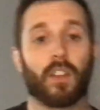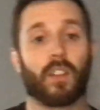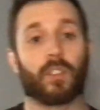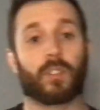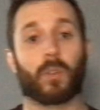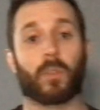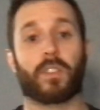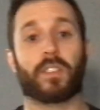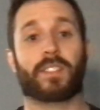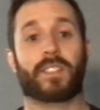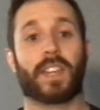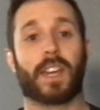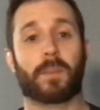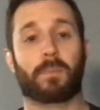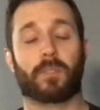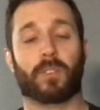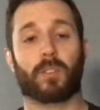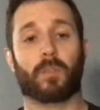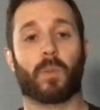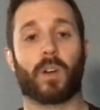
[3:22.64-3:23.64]
So with the
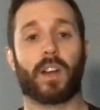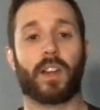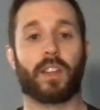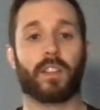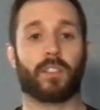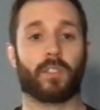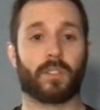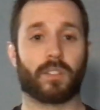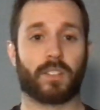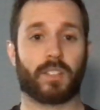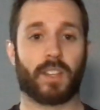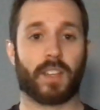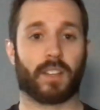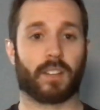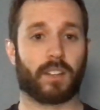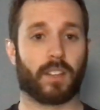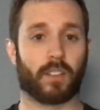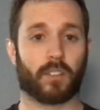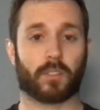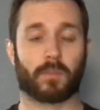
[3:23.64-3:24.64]
scapular Y, you're going to take
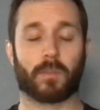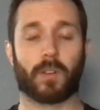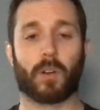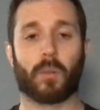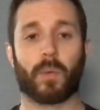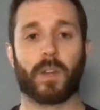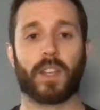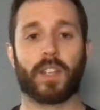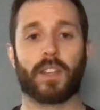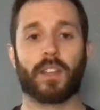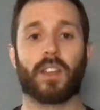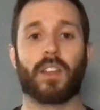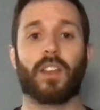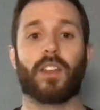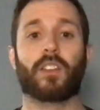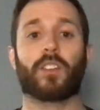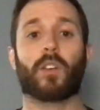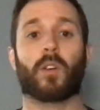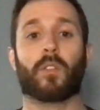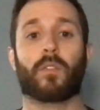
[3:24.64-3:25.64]
another small weight,
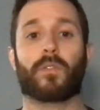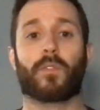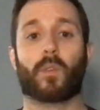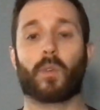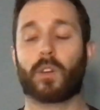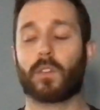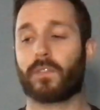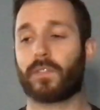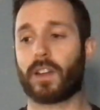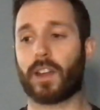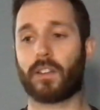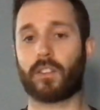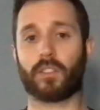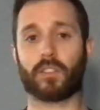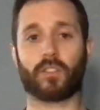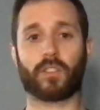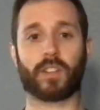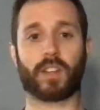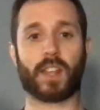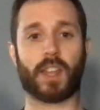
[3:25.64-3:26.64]
go a
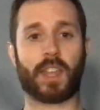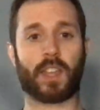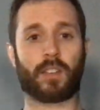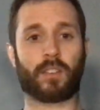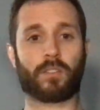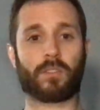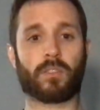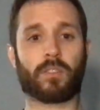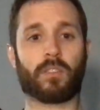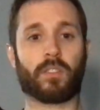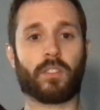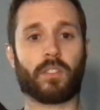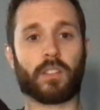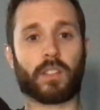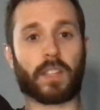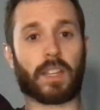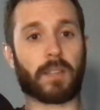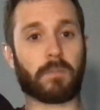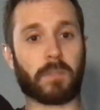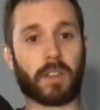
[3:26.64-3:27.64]
45-degree angle.
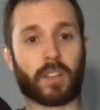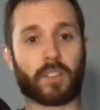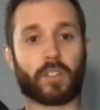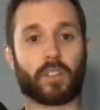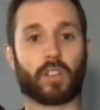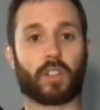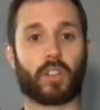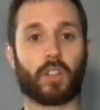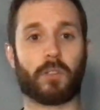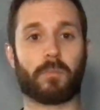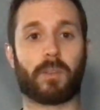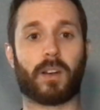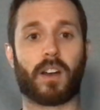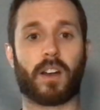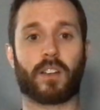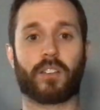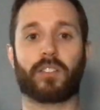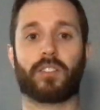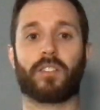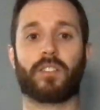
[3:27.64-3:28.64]
Again, make sure good
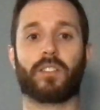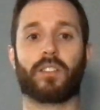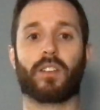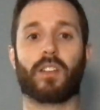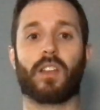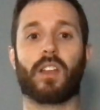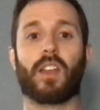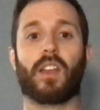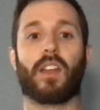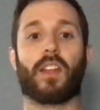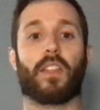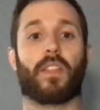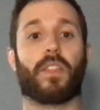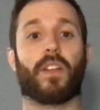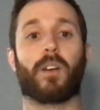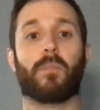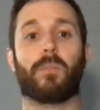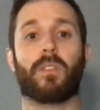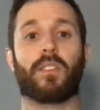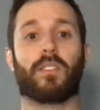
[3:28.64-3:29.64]
posture and
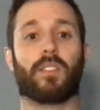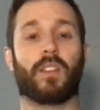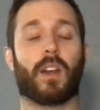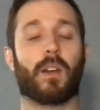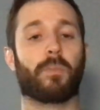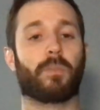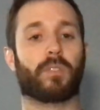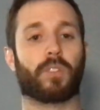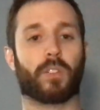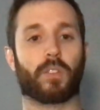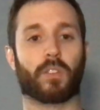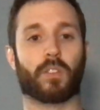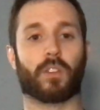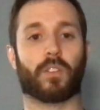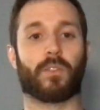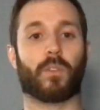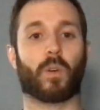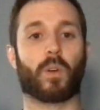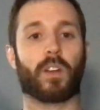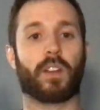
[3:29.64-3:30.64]
thumb is up so you're
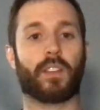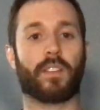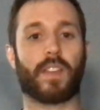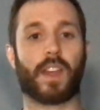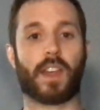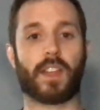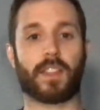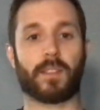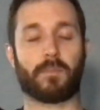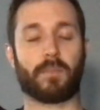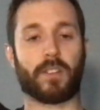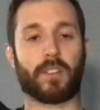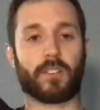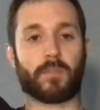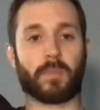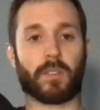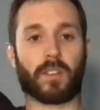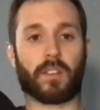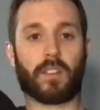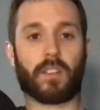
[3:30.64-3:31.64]
avoiding that
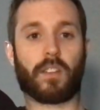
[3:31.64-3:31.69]
impingement.